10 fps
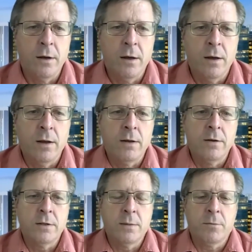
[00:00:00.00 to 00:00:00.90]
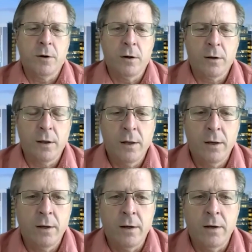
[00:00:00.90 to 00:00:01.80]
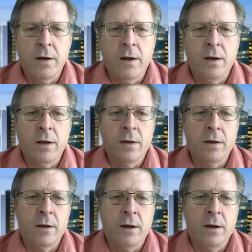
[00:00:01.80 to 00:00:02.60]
uh, Jim Kirkland and uh,